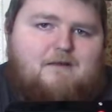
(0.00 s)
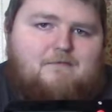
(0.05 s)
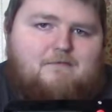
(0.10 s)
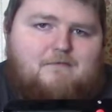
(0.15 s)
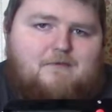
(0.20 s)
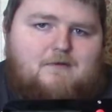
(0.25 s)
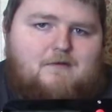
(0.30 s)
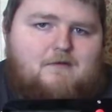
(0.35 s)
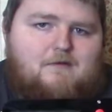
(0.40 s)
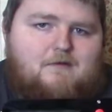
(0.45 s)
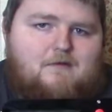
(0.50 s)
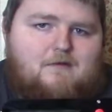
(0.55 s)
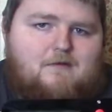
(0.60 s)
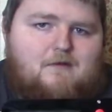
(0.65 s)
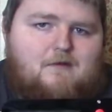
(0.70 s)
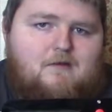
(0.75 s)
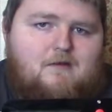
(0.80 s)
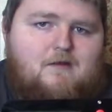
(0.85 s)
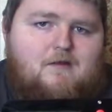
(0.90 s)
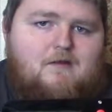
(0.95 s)
them.
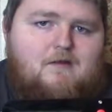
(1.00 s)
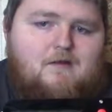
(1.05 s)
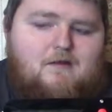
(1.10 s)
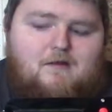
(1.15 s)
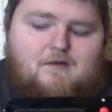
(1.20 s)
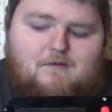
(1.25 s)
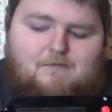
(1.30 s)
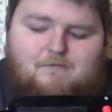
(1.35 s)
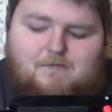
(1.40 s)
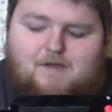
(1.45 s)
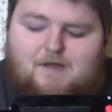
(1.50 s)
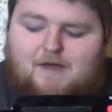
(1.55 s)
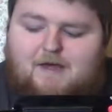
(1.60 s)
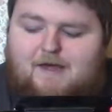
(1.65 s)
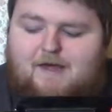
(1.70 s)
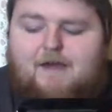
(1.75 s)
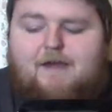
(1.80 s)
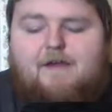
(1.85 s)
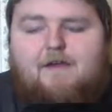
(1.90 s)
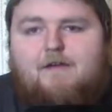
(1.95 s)
But
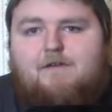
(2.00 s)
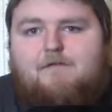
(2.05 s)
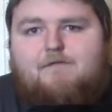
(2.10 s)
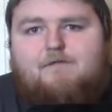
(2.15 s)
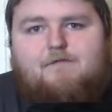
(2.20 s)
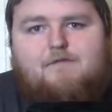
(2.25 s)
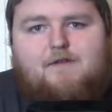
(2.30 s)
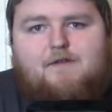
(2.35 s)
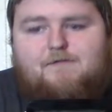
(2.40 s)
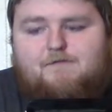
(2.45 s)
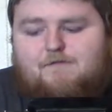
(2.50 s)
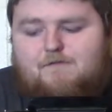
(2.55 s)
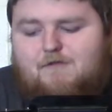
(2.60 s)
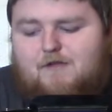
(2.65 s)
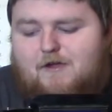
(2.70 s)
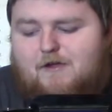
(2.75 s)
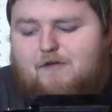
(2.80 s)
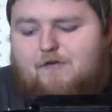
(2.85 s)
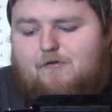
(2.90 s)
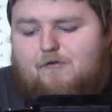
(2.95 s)
hey, if
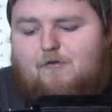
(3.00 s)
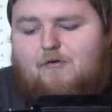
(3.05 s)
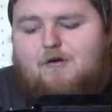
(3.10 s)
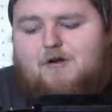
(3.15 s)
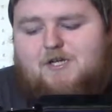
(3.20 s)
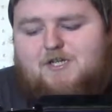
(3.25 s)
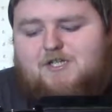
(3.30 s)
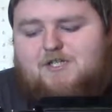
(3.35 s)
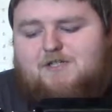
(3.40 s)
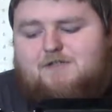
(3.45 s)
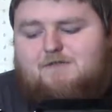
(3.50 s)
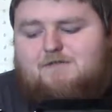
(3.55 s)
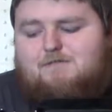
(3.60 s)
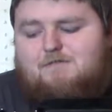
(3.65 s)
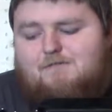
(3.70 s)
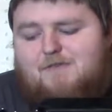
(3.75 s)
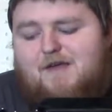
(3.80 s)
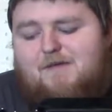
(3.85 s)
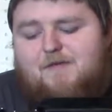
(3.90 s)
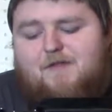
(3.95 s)
they're watching,
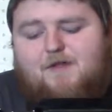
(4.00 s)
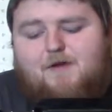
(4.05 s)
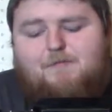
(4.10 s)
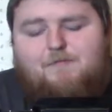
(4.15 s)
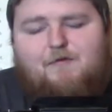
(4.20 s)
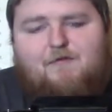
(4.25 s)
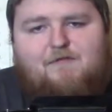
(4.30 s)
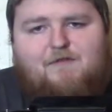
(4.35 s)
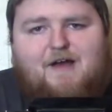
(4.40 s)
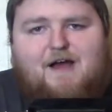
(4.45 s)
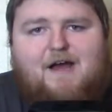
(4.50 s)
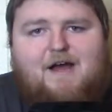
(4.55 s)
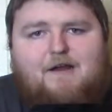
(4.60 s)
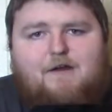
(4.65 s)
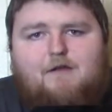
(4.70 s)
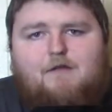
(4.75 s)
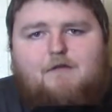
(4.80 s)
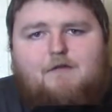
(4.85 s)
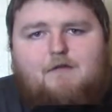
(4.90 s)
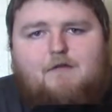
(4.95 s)
maybe they'll
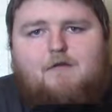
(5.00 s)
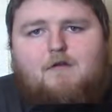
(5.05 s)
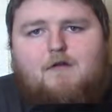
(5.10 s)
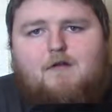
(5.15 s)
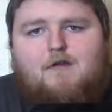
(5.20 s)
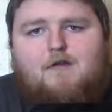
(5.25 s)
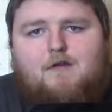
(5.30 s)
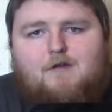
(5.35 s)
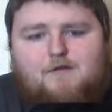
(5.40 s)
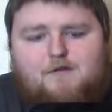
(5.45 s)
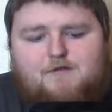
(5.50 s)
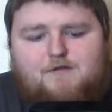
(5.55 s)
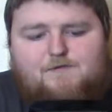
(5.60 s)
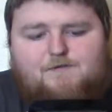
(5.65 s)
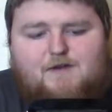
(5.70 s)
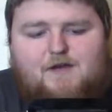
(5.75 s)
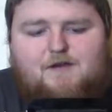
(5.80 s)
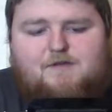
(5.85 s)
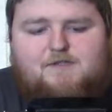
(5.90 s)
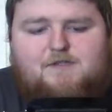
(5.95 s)
provide those
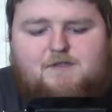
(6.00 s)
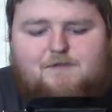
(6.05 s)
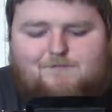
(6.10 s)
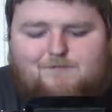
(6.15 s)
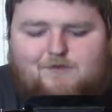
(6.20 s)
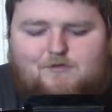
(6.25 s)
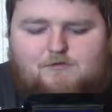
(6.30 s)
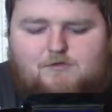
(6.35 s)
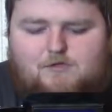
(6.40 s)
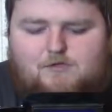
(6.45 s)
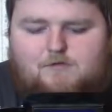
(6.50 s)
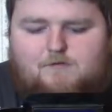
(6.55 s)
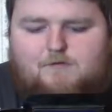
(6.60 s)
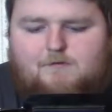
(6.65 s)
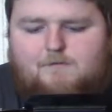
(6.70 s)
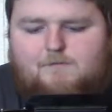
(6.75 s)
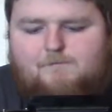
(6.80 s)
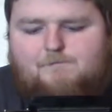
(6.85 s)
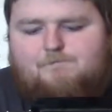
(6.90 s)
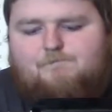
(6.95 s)
files in the future.
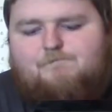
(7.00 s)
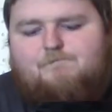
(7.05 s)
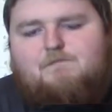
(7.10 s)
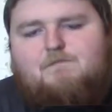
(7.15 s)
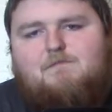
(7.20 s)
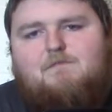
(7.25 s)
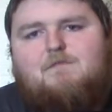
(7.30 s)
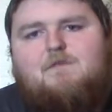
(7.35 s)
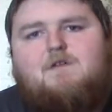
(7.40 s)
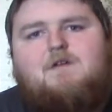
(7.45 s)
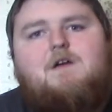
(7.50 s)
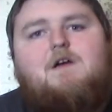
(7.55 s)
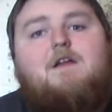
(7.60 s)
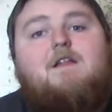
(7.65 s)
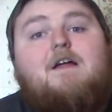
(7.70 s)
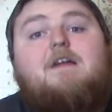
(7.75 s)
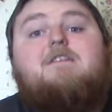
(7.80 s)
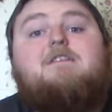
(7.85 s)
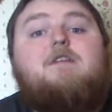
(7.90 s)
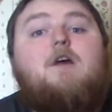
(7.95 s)

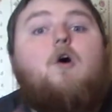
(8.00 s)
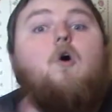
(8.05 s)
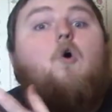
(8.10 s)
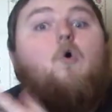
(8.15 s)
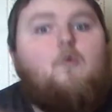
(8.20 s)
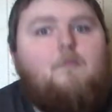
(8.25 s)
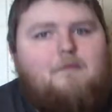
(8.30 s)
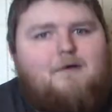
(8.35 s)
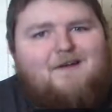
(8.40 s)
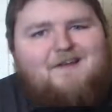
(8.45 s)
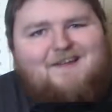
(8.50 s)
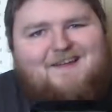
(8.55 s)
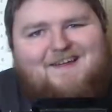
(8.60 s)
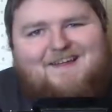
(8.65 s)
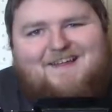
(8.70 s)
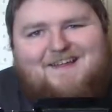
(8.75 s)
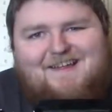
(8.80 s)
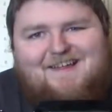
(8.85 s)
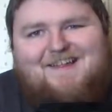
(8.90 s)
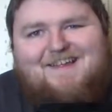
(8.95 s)
That's the hope.
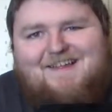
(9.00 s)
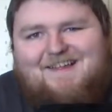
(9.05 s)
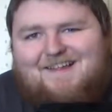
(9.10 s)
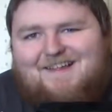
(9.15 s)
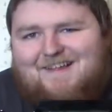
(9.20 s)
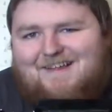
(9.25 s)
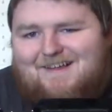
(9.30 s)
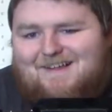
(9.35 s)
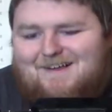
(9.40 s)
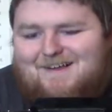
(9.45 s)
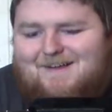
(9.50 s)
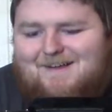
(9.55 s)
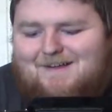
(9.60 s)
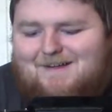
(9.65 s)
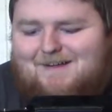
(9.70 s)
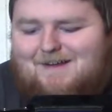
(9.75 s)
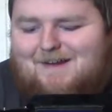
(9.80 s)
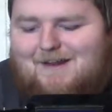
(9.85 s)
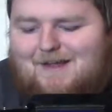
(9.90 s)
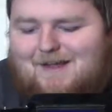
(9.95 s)

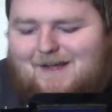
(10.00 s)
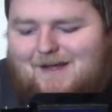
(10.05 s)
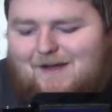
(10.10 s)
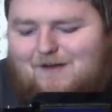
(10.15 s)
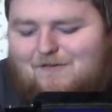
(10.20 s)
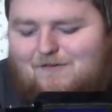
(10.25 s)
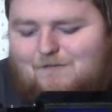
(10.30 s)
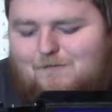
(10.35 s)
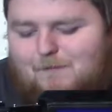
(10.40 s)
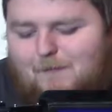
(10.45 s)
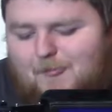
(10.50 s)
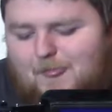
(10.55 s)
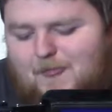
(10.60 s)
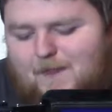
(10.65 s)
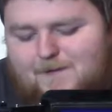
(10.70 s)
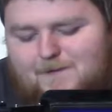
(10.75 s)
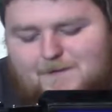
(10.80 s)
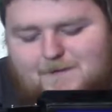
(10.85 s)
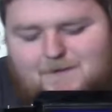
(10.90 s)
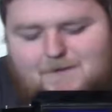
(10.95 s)
Now,
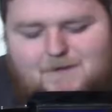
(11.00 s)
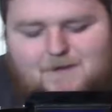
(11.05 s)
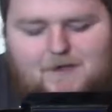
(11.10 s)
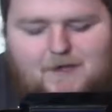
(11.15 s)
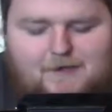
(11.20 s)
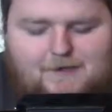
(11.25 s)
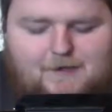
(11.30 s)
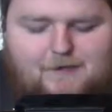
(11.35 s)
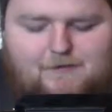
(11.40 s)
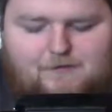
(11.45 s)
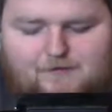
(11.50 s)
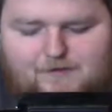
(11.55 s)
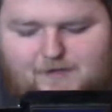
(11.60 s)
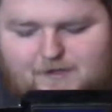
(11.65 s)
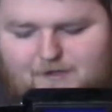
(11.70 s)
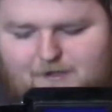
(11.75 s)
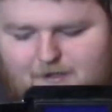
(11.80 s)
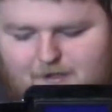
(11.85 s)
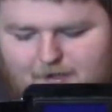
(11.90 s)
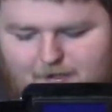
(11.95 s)
another
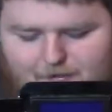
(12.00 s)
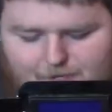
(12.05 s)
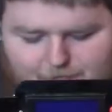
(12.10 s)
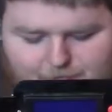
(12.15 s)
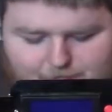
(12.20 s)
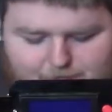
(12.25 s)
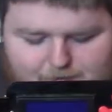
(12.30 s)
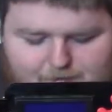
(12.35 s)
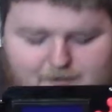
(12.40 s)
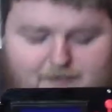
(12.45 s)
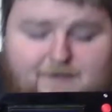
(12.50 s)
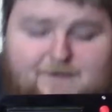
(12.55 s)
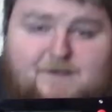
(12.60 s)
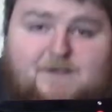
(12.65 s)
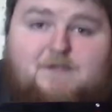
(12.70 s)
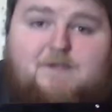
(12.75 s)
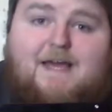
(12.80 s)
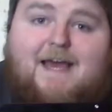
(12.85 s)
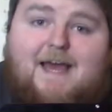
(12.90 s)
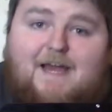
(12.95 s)
thing to note, and
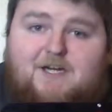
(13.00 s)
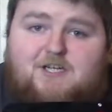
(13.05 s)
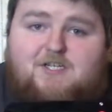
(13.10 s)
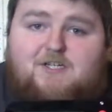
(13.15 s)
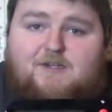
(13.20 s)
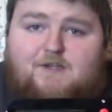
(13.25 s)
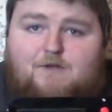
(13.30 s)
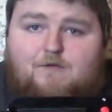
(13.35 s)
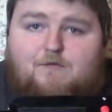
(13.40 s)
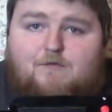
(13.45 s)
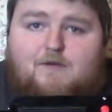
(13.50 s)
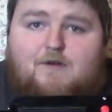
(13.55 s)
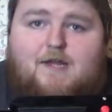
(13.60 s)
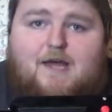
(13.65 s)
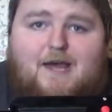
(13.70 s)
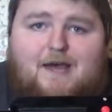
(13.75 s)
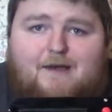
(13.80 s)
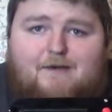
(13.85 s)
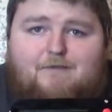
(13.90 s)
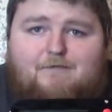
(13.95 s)
this actually would
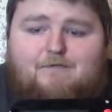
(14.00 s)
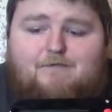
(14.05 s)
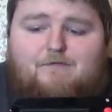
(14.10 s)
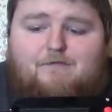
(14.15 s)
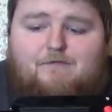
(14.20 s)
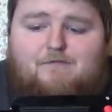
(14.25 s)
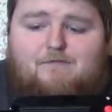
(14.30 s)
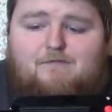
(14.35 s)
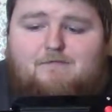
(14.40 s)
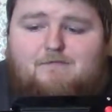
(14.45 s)
have